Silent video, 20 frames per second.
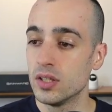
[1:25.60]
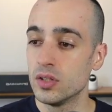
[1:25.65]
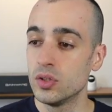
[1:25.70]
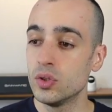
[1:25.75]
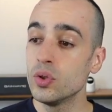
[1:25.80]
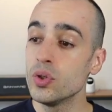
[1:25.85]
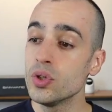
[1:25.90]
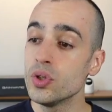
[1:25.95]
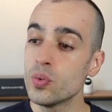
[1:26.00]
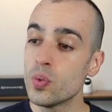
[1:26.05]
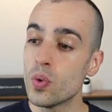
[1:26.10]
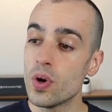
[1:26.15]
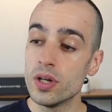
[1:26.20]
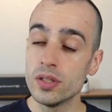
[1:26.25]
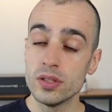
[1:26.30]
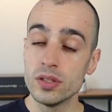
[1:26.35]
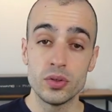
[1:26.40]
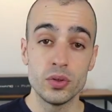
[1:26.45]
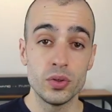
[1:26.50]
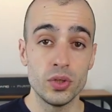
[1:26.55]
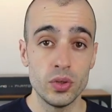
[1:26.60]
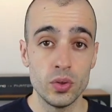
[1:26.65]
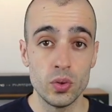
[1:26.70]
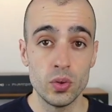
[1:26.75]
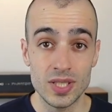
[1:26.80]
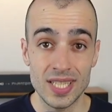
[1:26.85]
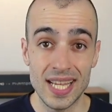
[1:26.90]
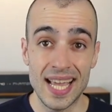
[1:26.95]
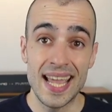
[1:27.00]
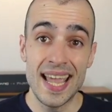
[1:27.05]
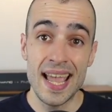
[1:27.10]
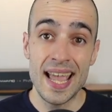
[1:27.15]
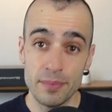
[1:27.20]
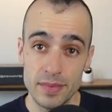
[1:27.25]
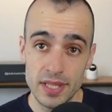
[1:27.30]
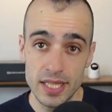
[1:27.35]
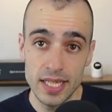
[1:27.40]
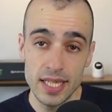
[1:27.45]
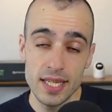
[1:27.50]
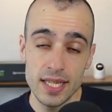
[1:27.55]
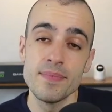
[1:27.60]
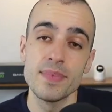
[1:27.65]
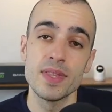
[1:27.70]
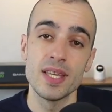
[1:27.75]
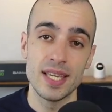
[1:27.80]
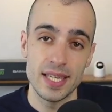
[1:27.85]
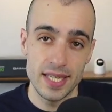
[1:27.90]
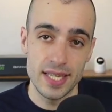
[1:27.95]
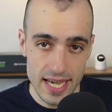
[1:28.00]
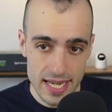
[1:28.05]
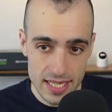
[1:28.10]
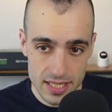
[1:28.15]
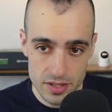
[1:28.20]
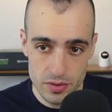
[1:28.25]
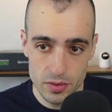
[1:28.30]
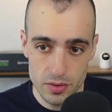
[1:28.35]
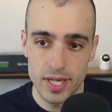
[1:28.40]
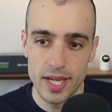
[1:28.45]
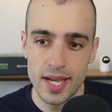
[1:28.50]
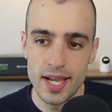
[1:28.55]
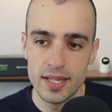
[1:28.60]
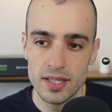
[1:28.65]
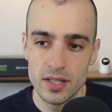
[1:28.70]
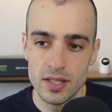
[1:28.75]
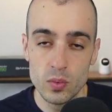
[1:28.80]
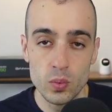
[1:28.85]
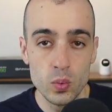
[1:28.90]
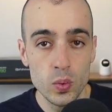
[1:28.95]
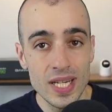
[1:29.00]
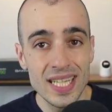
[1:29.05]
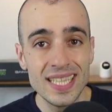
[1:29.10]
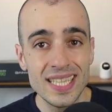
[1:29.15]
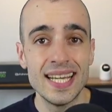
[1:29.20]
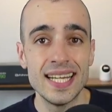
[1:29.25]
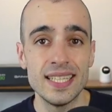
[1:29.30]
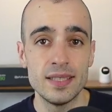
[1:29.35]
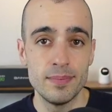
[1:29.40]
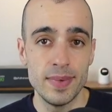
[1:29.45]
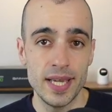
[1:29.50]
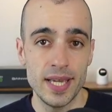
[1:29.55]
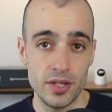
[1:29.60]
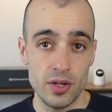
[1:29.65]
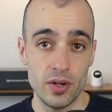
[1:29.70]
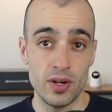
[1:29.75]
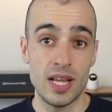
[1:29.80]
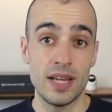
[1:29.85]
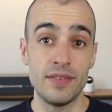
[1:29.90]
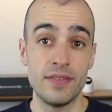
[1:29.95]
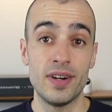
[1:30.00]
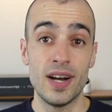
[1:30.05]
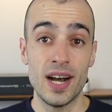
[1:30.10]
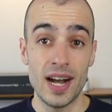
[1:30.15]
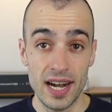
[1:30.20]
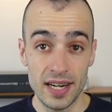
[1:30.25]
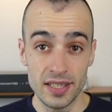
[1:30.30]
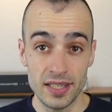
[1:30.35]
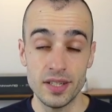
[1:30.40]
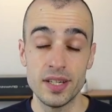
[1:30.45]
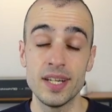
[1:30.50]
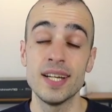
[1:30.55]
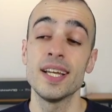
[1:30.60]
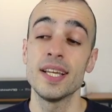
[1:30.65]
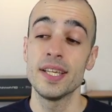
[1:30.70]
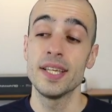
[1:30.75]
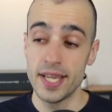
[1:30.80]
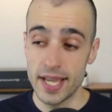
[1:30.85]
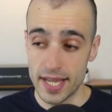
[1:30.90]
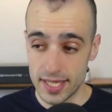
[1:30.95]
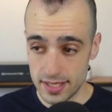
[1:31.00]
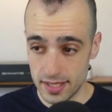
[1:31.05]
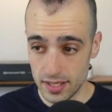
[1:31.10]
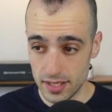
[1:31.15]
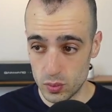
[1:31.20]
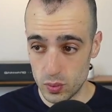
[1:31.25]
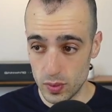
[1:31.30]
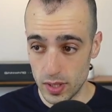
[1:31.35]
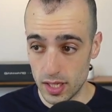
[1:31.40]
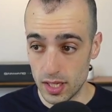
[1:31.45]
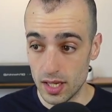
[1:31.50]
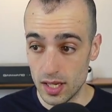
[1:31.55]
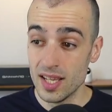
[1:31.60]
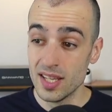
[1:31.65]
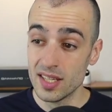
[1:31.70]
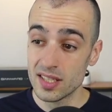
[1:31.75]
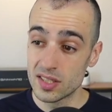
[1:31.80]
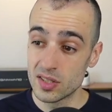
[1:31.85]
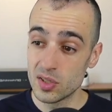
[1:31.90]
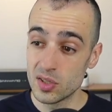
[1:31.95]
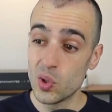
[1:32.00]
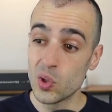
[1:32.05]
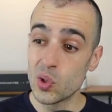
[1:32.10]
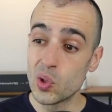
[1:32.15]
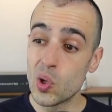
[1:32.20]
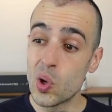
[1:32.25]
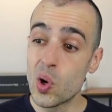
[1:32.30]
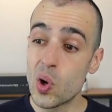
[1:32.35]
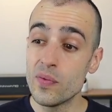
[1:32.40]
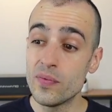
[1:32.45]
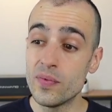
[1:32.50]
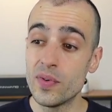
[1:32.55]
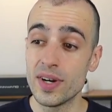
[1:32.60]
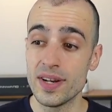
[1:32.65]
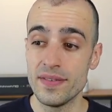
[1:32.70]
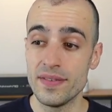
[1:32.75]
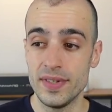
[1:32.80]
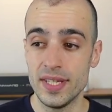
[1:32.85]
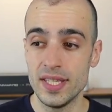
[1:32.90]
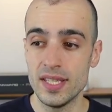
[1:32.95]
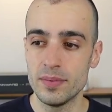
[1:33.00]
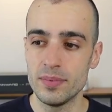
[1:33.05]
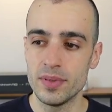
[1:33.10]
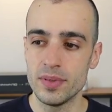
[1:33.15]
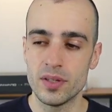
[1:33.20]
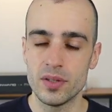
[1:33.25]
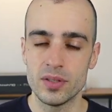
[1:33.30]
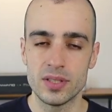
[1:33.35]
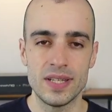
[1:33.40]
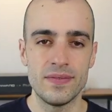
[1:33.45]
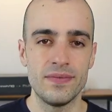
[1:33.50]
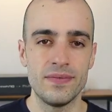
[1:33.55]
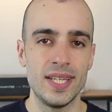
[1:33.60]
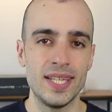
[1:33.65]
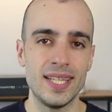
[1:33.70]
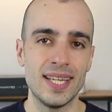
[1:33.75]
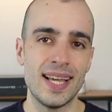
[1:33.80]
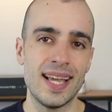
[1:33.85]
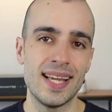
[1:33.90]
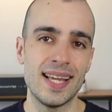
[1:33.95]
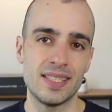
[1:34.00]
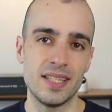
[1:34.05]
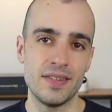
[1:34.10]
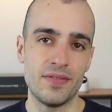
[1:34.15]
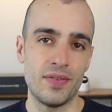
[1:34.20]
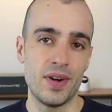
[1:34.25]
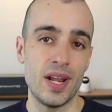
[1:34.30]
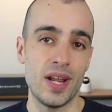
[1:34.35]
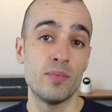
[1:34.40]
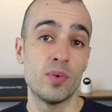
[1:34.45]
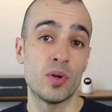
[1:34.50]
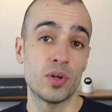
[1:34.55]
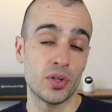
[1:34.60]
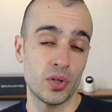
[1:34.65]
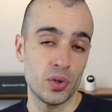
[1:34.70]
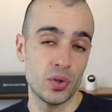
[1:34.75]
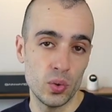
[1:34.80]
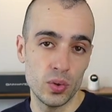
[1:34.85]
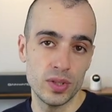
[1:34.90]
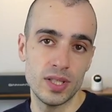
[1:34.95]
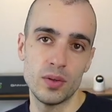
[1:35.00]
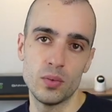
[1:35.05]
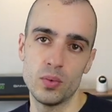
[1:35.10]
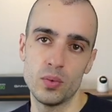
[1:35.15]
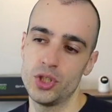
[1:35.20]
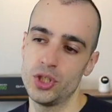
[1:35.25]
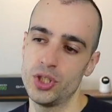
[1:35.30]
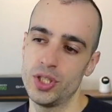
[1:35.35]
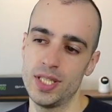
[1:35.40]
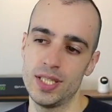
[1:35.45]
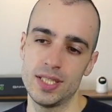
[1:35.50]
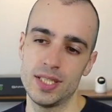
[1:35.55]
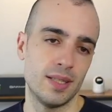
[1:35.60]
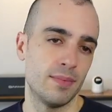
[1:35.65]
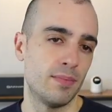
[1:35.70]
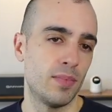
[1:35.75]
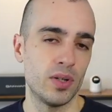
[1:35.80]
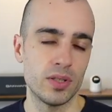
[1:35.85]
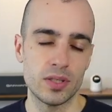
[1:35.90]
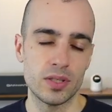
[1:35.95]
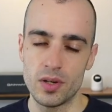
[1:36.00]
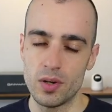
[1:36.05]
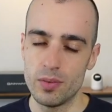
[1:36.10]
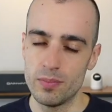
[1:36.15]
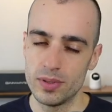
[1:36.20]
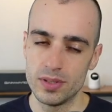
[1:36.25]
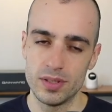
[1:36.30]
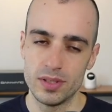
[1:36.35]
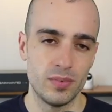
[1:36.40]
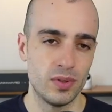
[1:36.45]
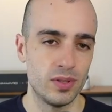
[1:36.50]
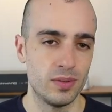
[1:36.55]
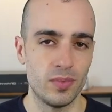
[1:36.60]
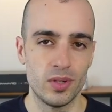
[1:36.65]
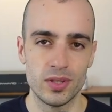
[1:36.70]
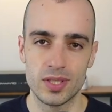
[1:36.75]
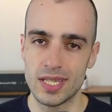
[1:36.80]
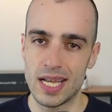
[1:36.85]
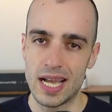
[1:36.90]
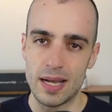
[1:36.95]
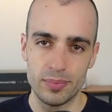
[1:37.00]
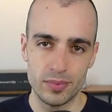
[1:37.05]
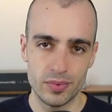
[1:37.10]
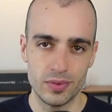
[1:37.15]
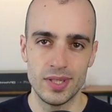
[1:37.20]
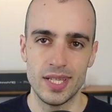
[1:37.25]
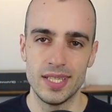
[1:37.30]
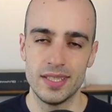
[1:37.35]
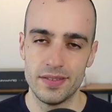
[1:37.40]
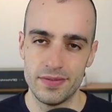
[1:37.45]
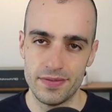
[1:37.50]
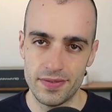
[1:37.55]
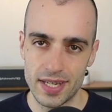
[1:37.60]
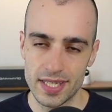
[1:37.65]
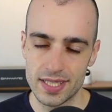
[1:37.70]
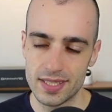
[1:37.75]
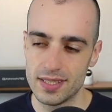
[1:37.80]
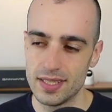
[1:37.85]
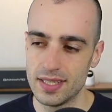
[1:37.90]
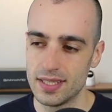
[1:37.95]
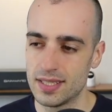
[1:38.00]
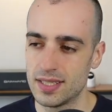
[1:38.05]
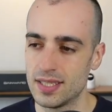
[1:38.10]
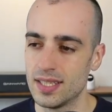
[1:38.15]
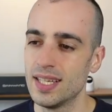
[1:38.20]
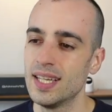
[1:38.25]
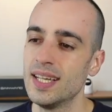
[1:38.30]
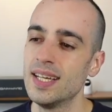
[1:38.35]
Do you want to use AMD? Yes, you can. Will that make your life harder? Yes, it will. So go for NVIDIA because NVIDIA has the framework CUDA, which is the most compatible, most up-to-date, the fastest,